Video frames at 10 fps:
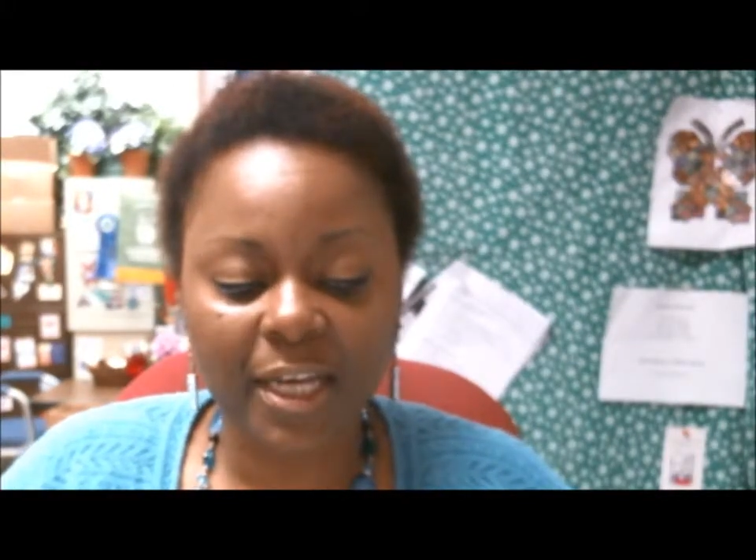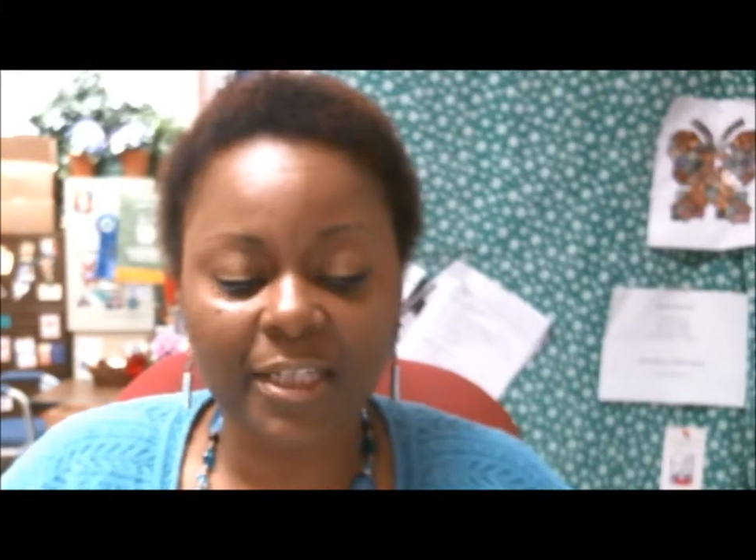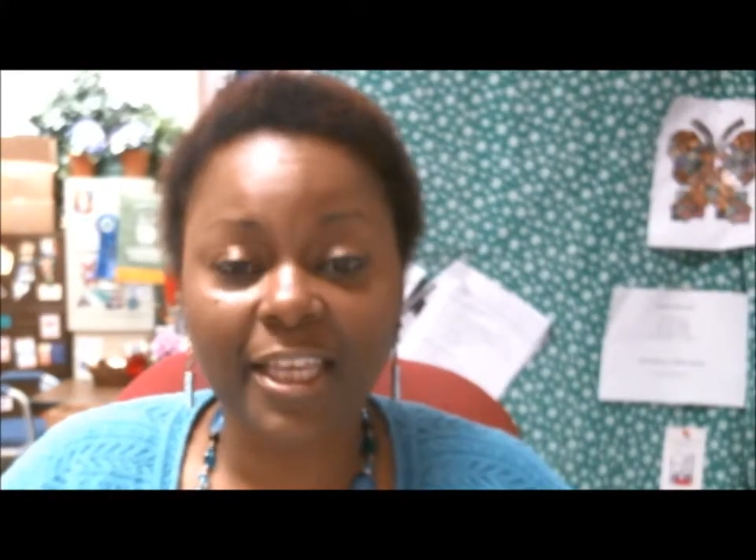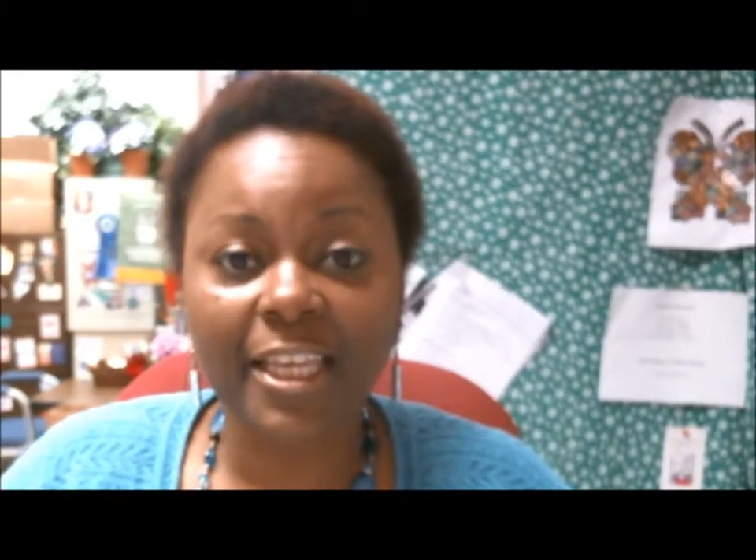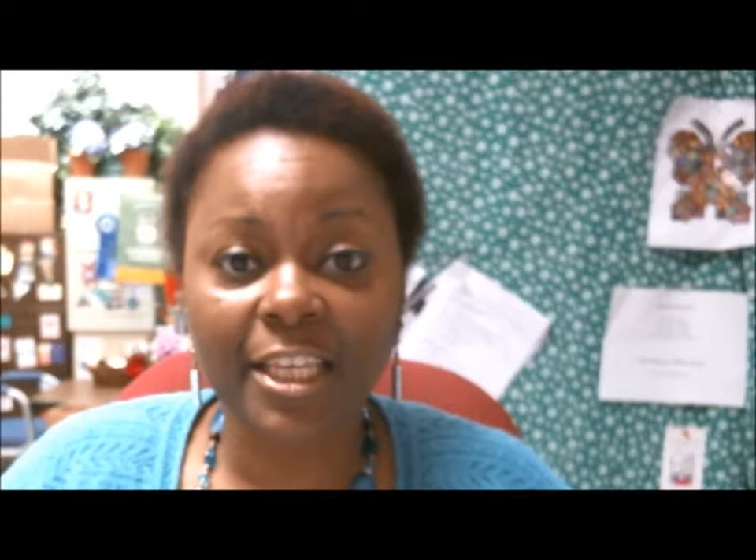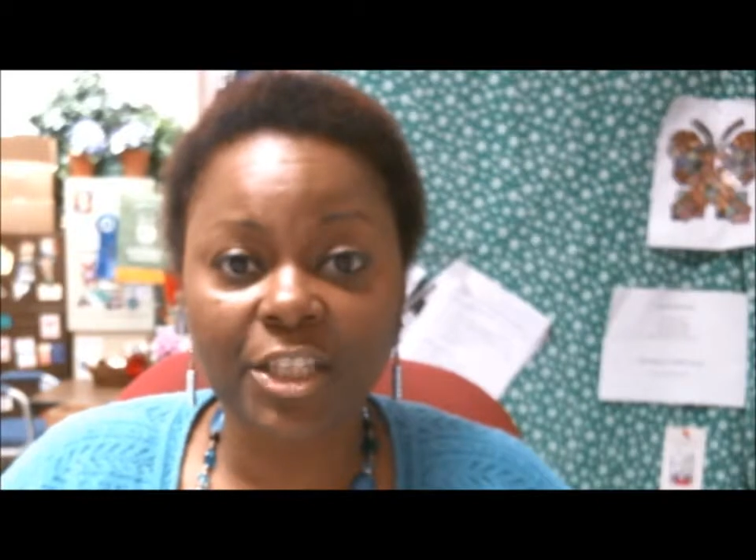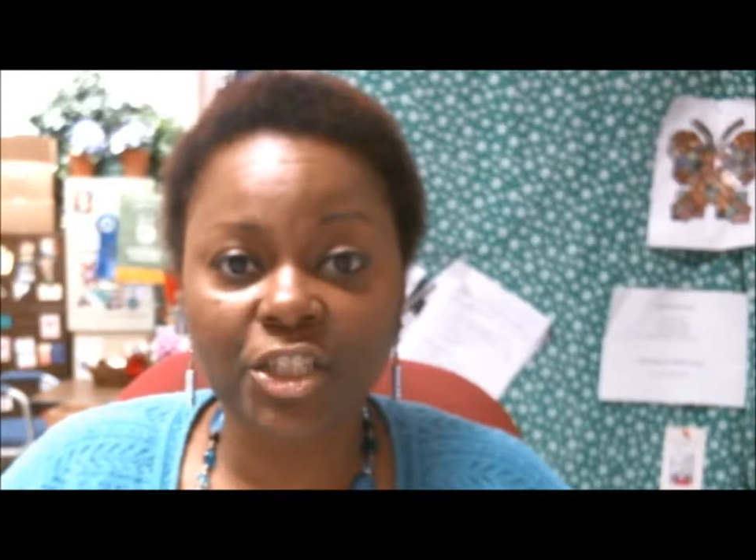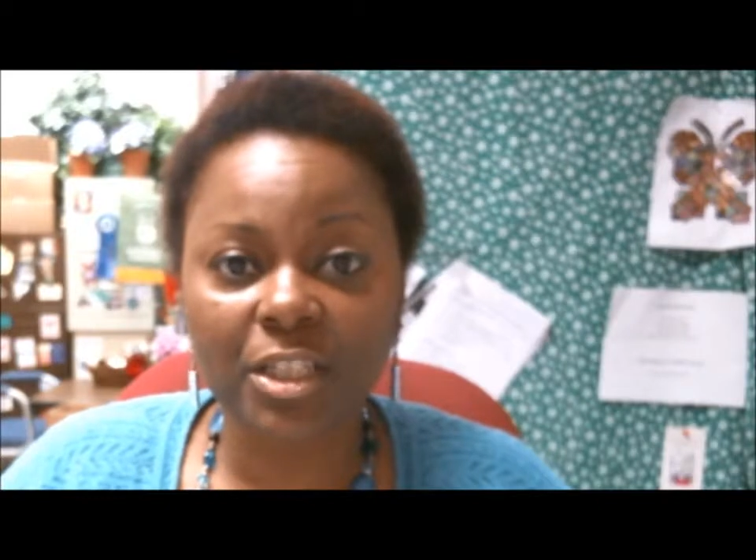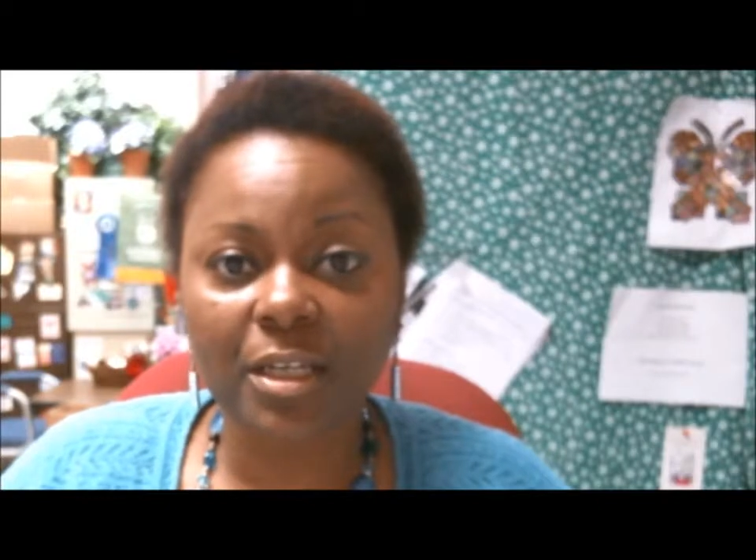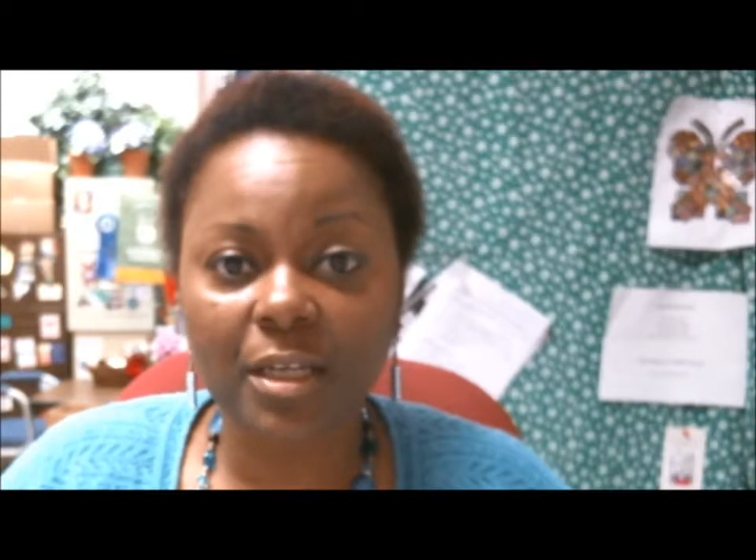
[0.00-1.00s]
under
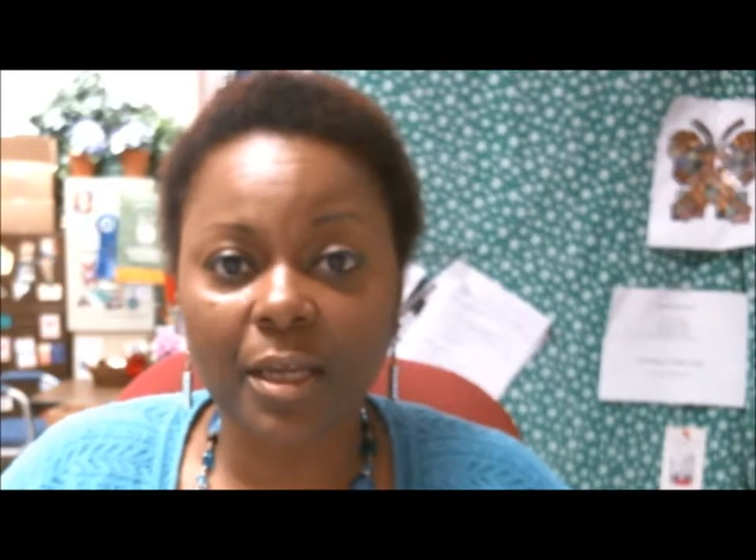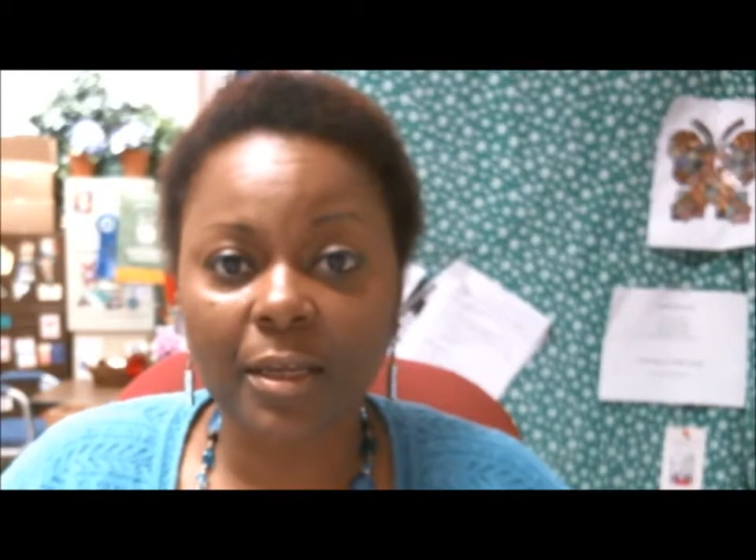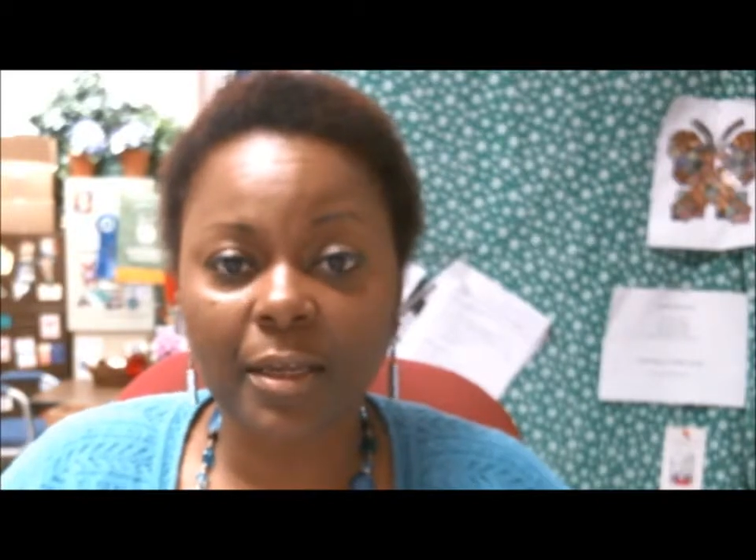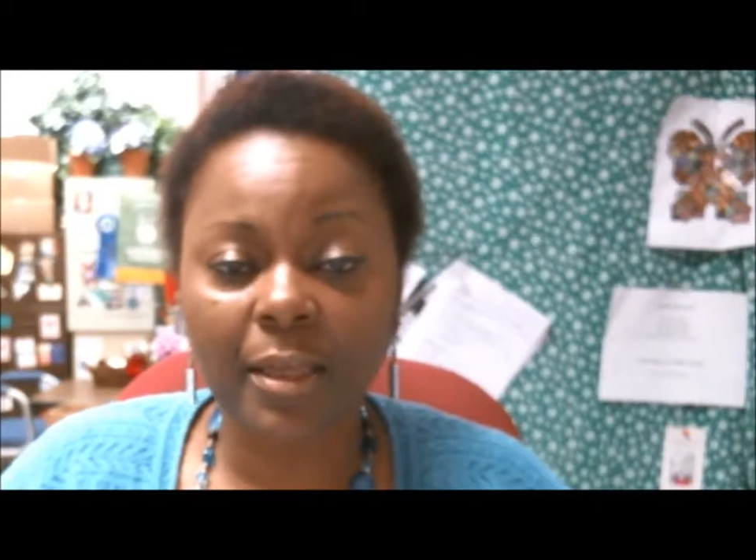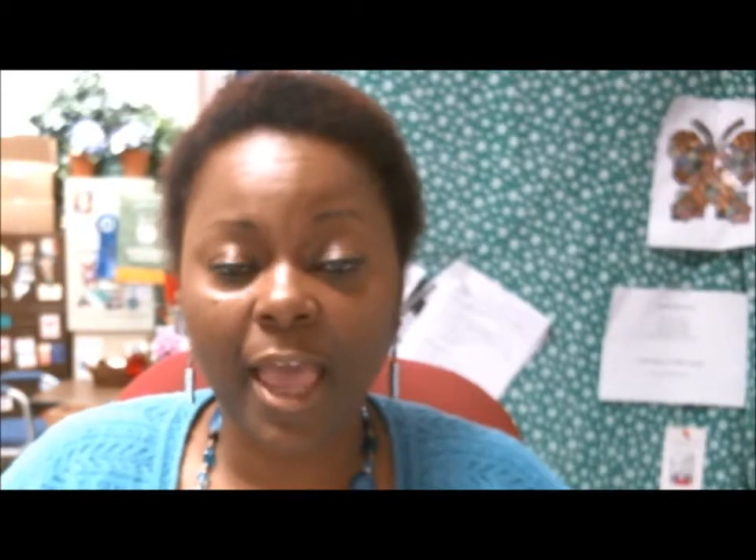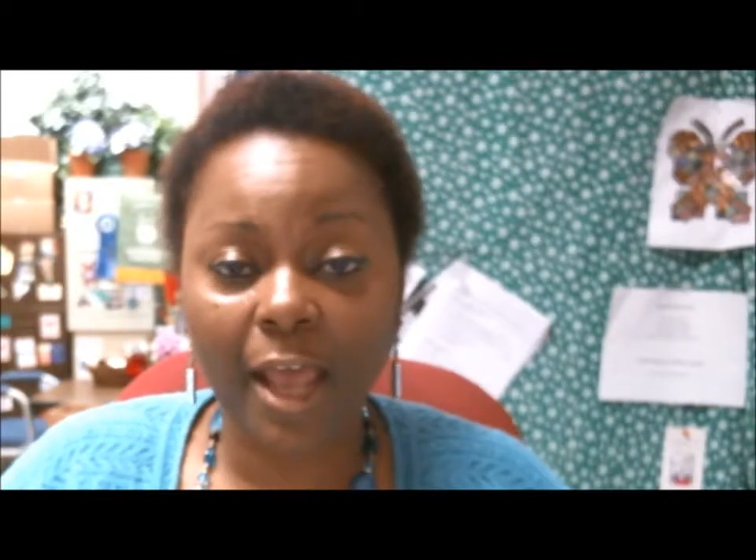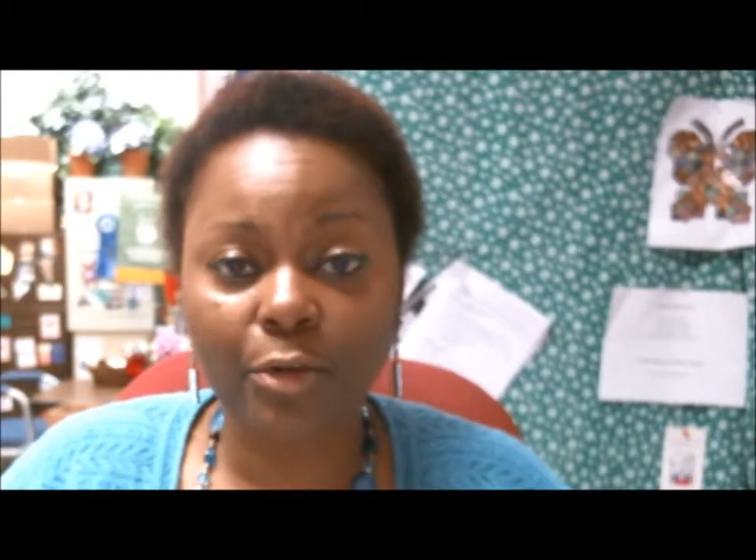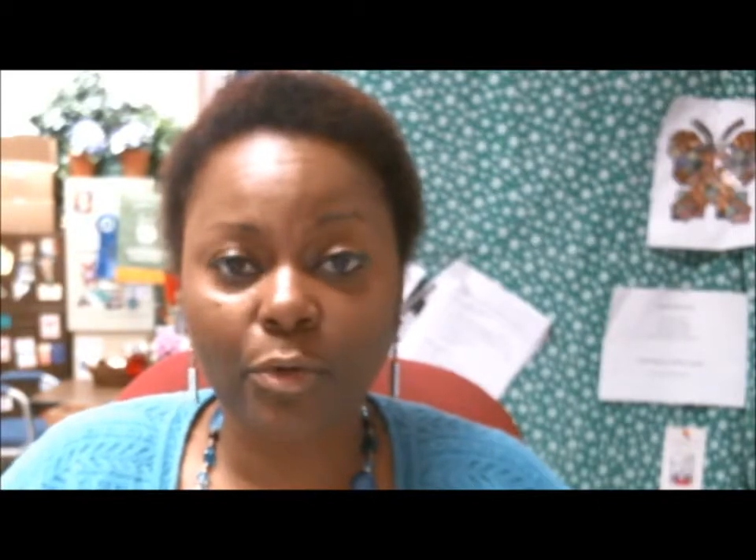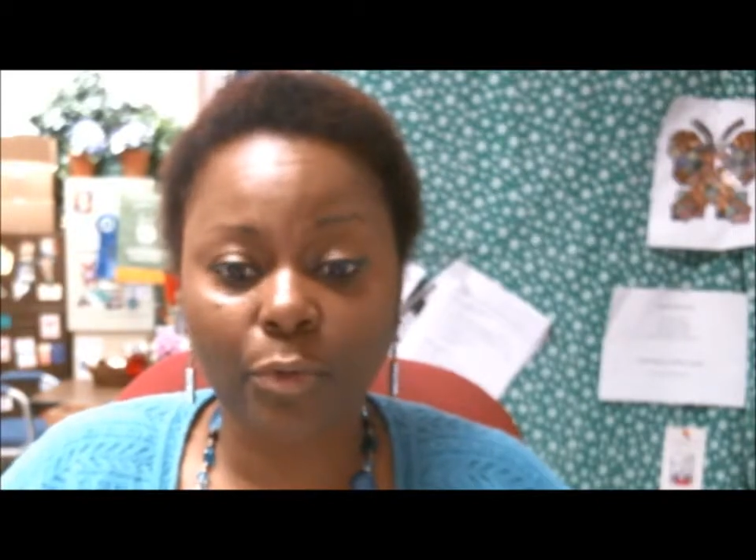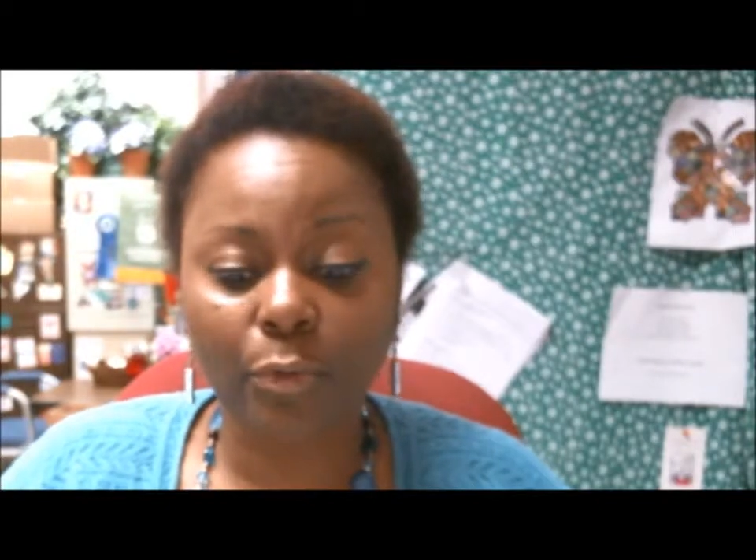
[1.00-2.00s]
each
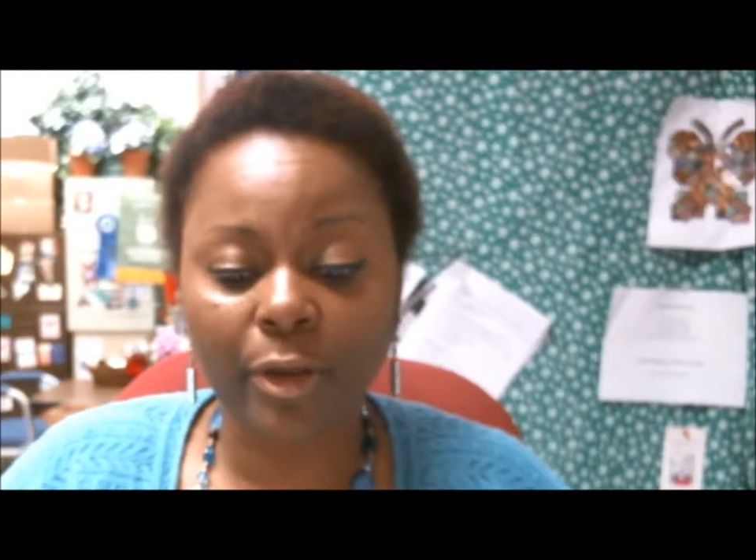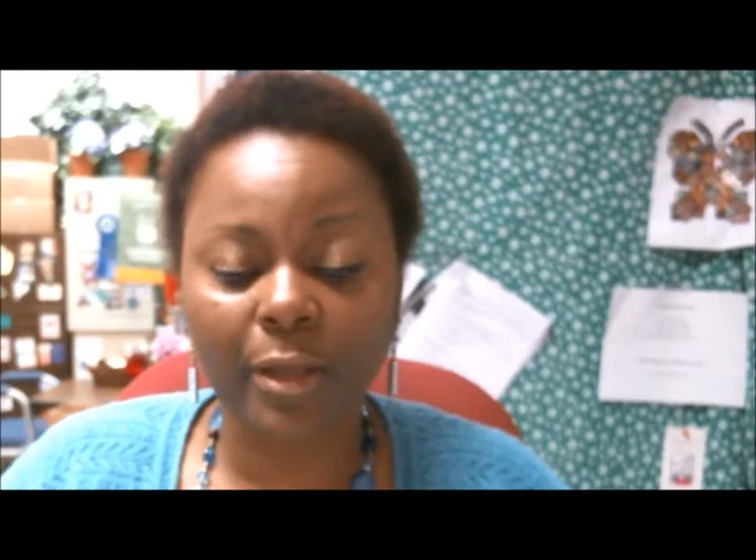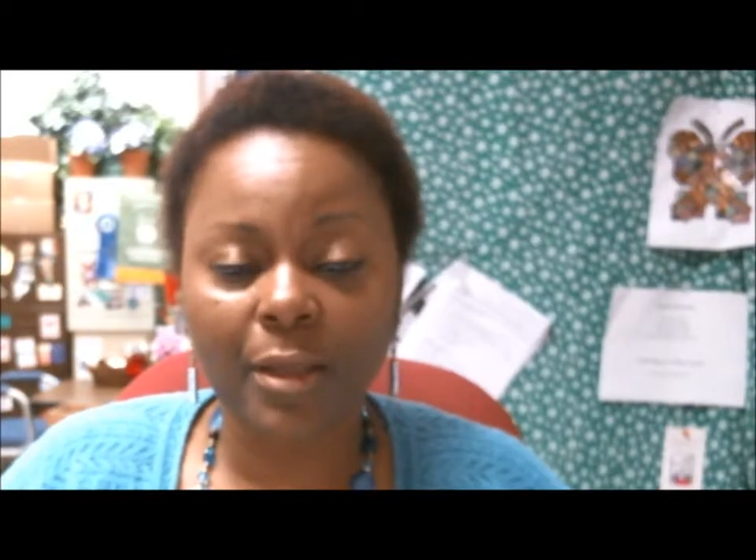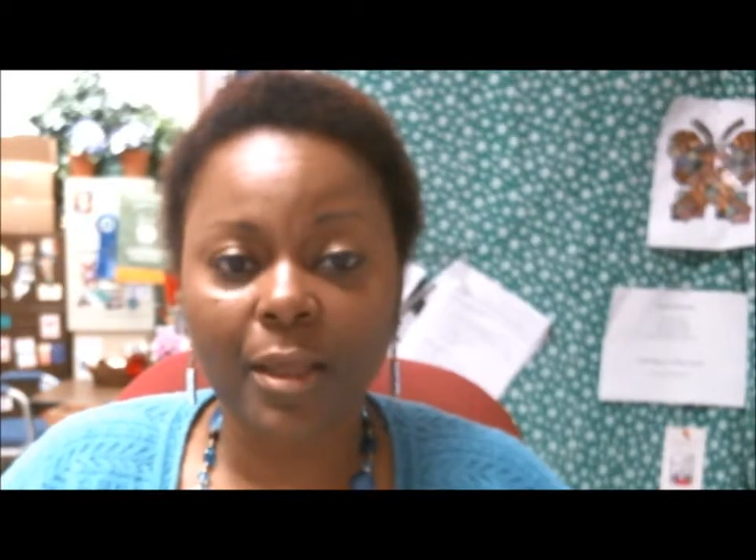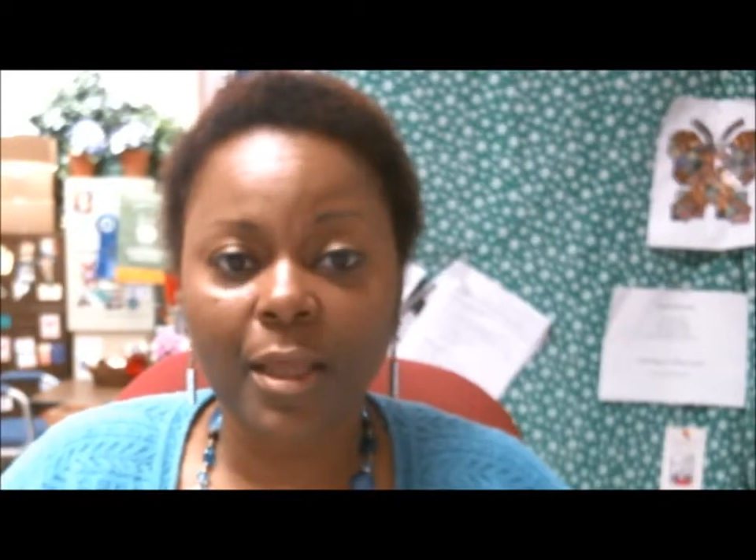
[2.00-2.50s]
category